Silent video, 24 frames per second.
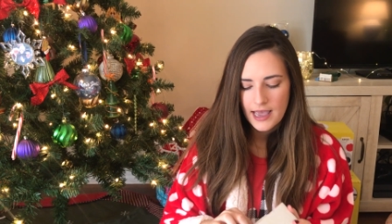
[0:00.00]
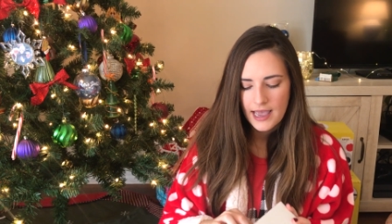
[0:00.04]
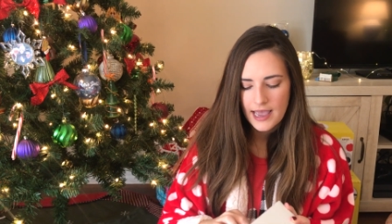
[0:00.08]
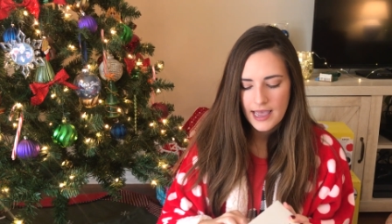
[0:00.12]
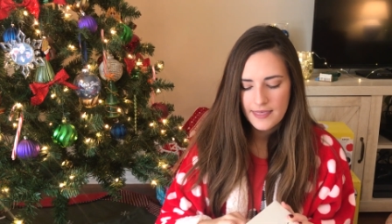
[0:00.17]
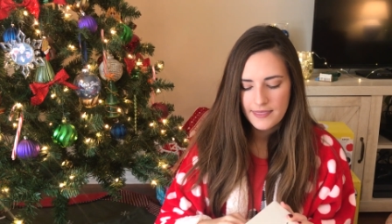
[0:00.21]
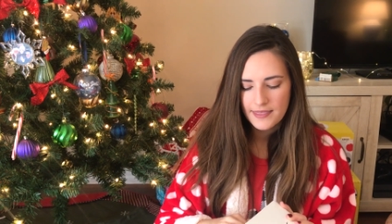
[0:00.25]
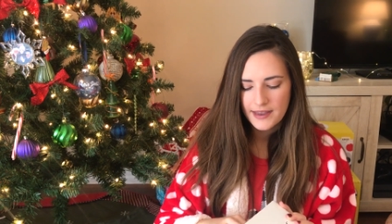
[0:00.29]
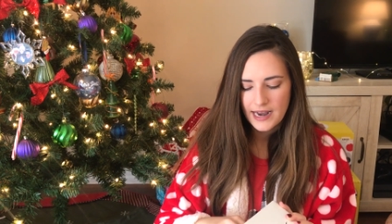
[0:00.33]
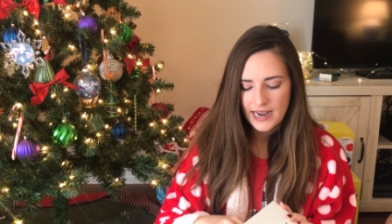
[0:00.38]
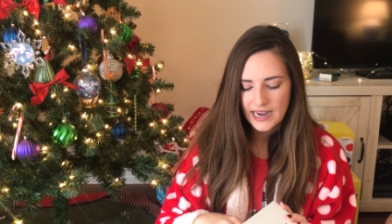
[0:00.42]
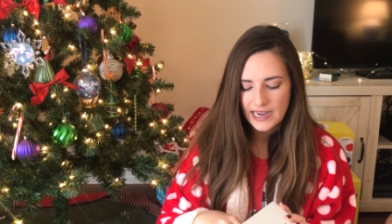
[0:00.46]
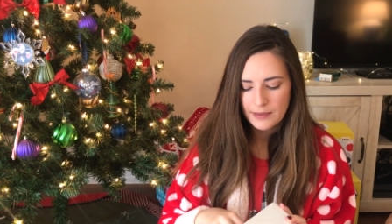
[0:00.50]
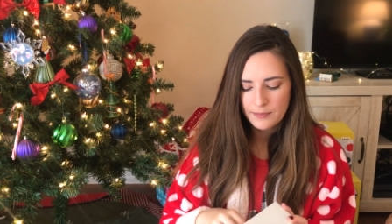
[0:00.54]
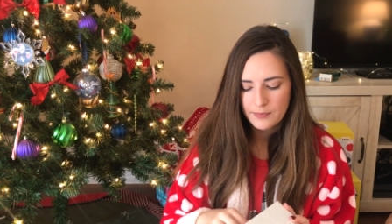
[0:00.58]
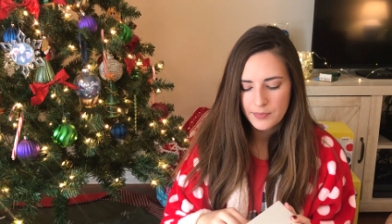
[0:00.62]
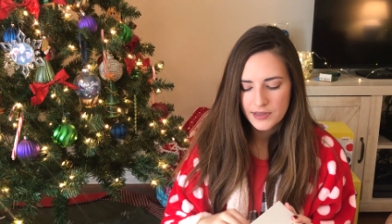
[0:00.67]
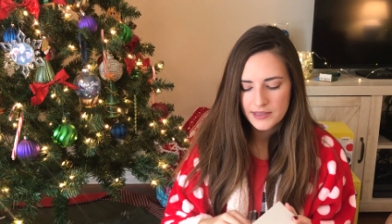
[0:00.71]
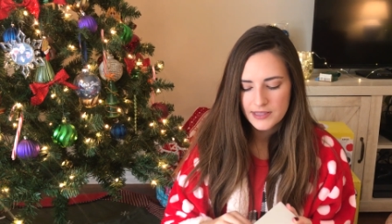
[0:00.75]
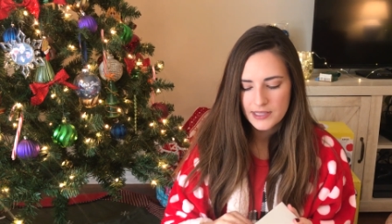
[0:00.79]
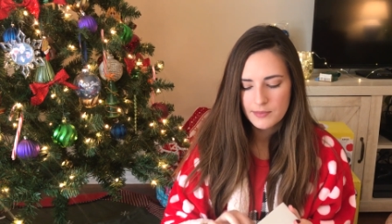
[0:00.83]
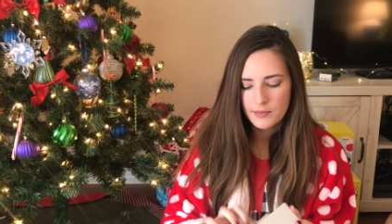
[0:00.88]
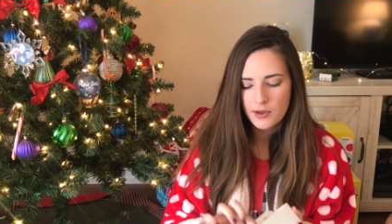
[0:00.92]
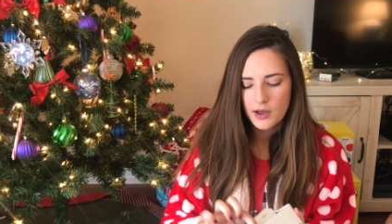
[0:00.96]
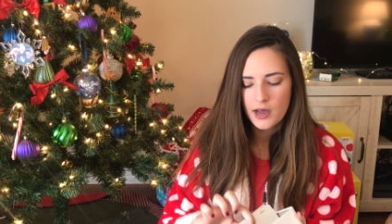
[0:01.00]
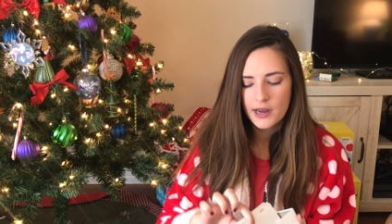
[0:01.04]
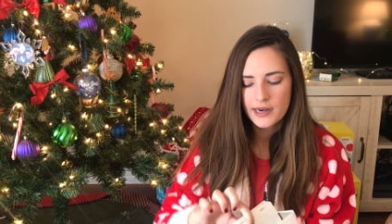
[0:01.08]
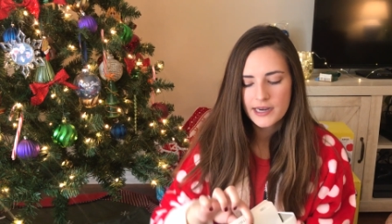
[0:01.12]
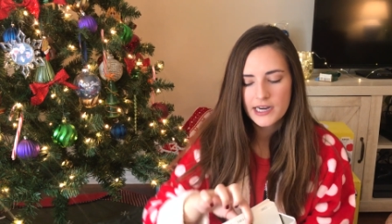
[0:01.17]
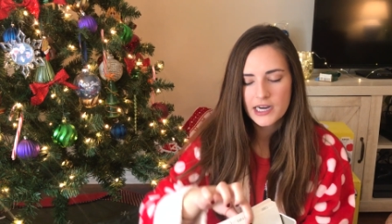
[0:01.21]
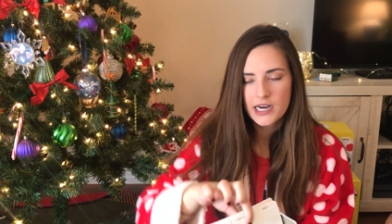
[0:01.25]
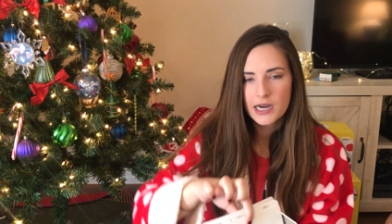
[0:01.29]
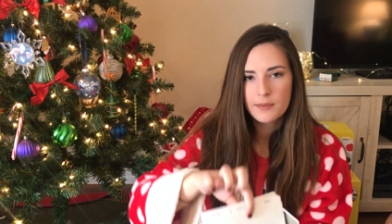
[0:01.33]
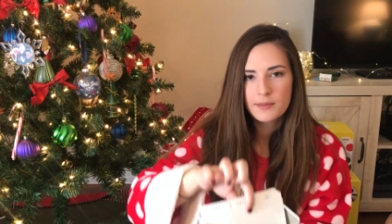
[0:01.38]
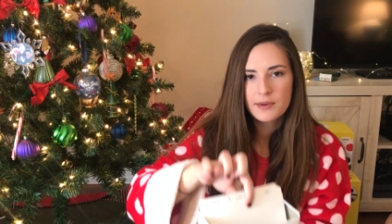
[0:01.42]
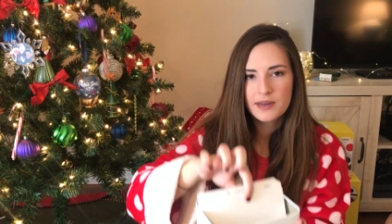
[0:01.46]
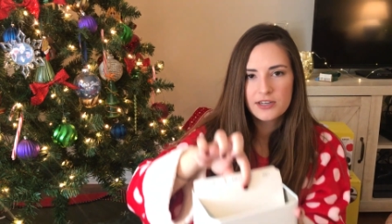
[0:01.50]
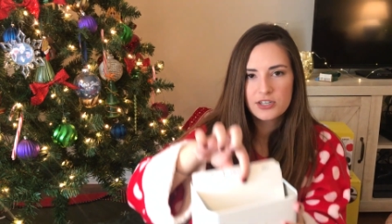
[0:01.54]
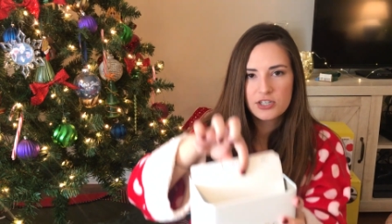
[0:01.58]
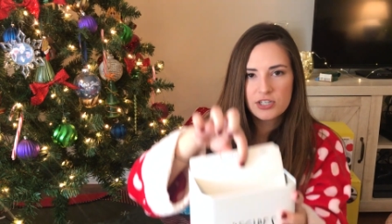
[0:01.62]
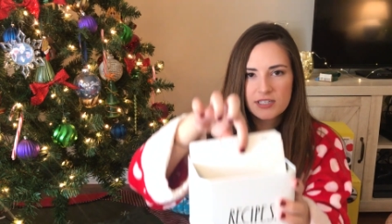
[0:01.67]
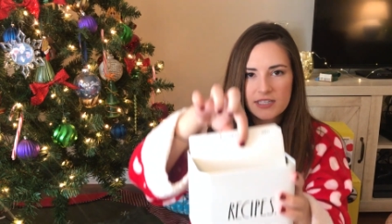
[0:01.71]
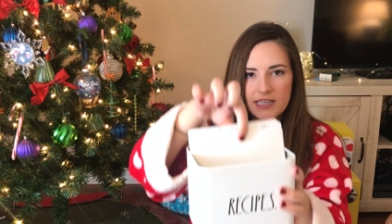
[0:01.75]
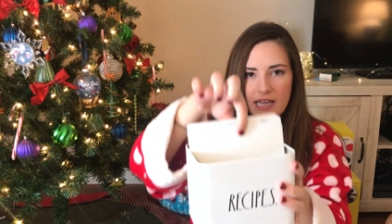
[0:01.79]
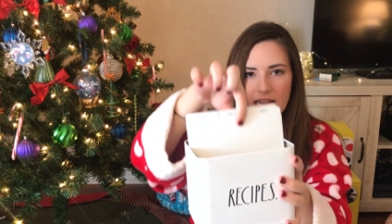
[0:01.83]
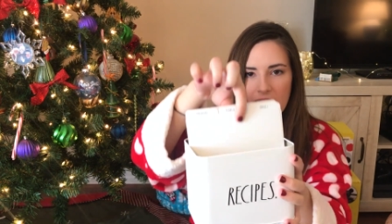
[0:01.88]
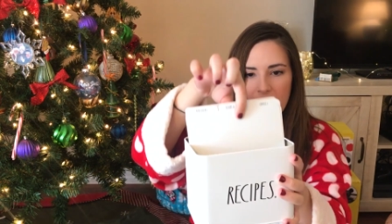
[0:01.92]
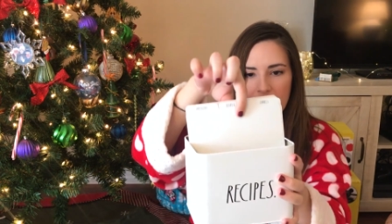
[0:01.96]
and then I can put them on here, but it's
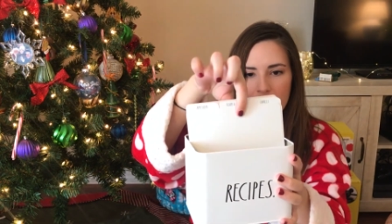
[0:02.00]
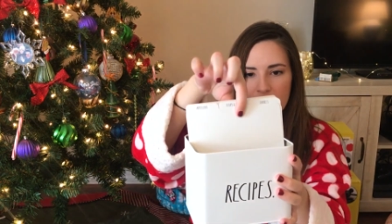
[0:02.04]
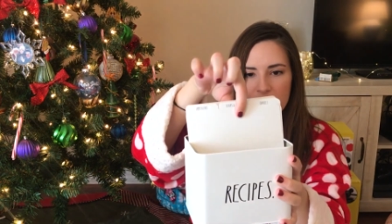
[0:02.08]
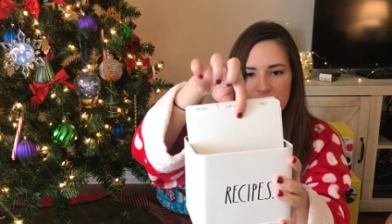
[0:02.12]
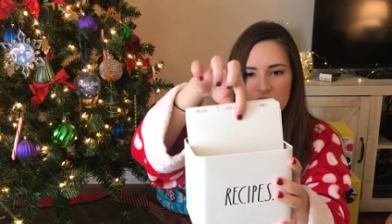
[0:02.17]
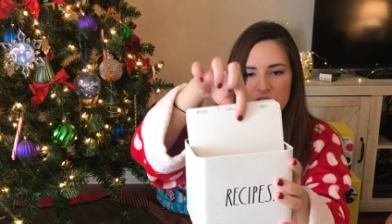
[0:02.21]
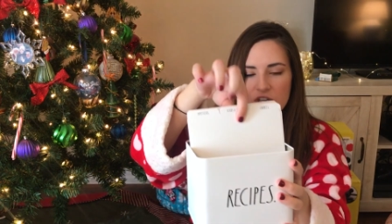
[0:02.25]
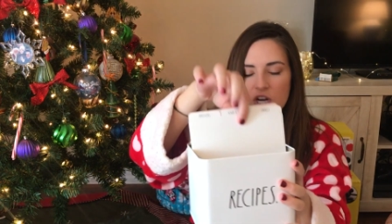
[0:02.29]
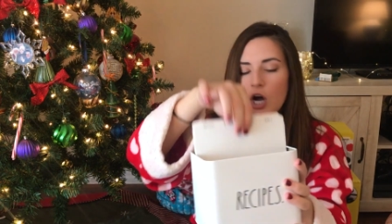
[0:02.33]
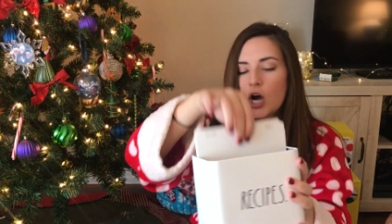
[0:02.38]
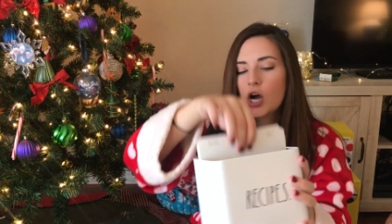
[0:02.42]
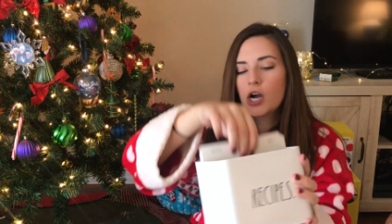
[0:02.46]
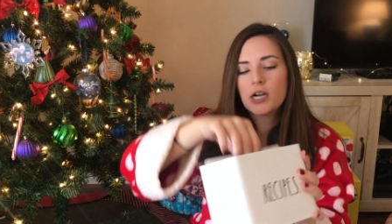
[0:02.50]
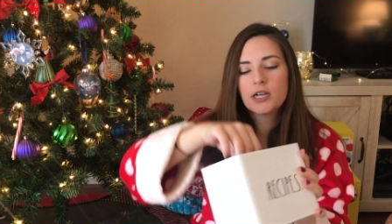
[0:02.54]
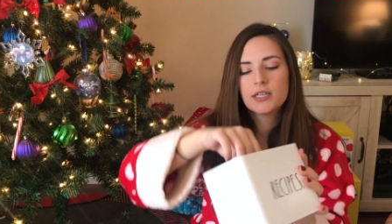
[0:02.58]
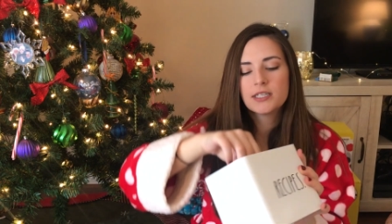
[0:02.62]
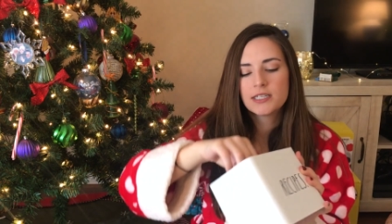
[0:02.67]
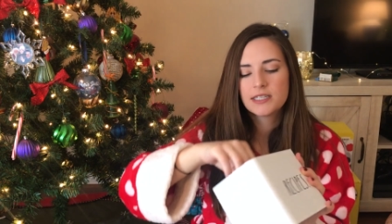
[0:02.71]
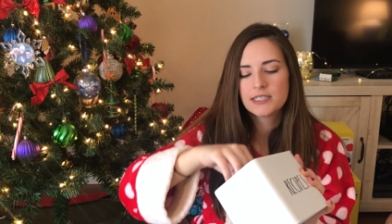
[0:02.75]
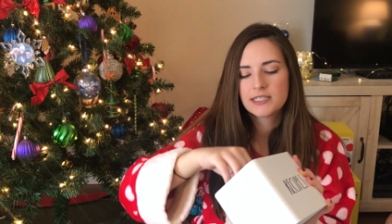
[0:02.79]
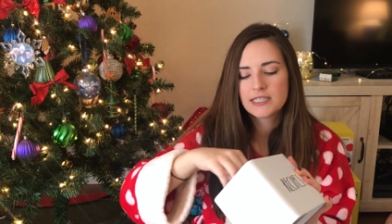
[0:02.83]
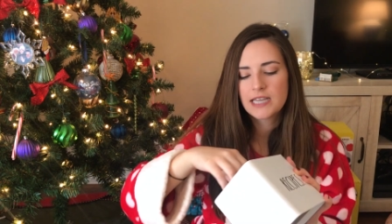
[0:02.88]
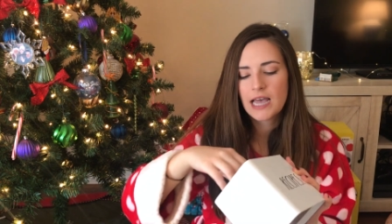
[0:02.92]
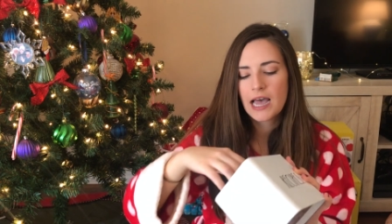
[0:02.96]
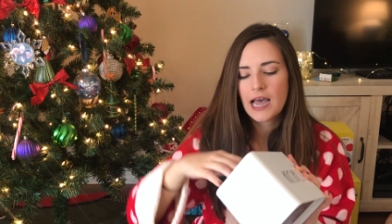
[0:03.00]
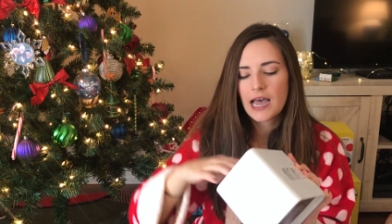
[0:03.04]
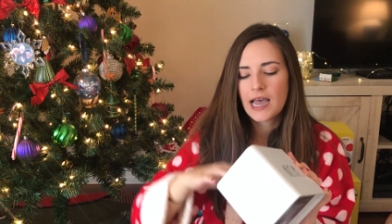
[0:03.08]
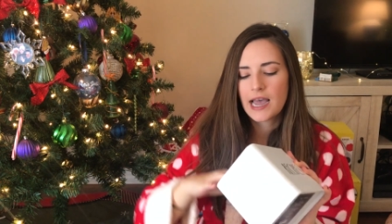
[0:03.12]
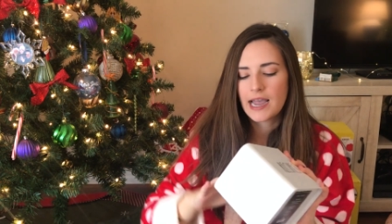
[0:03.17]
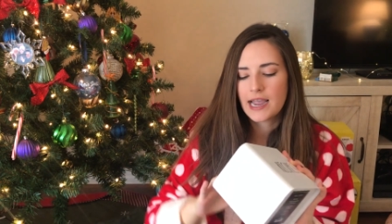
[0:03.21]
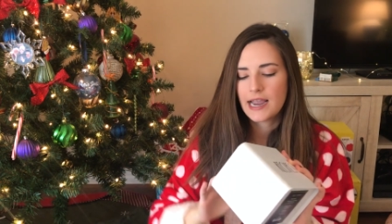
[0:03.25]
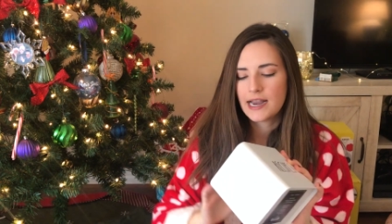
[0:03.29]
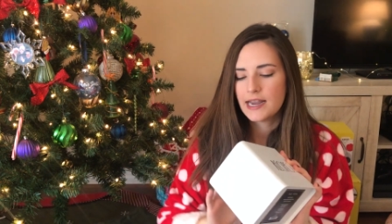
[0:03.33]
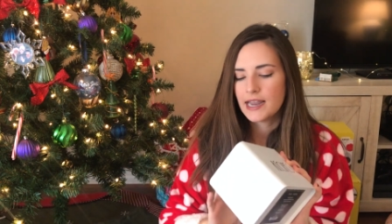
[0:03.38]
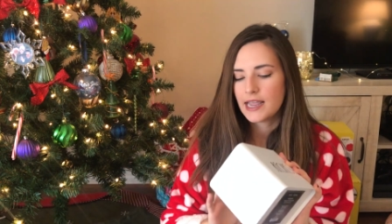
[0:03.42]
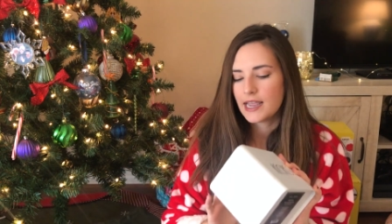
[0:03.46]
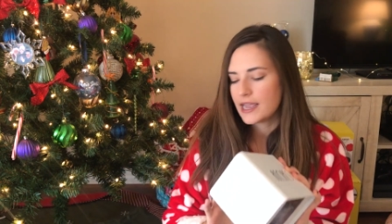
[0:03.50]
just got like a bunch of cards inside,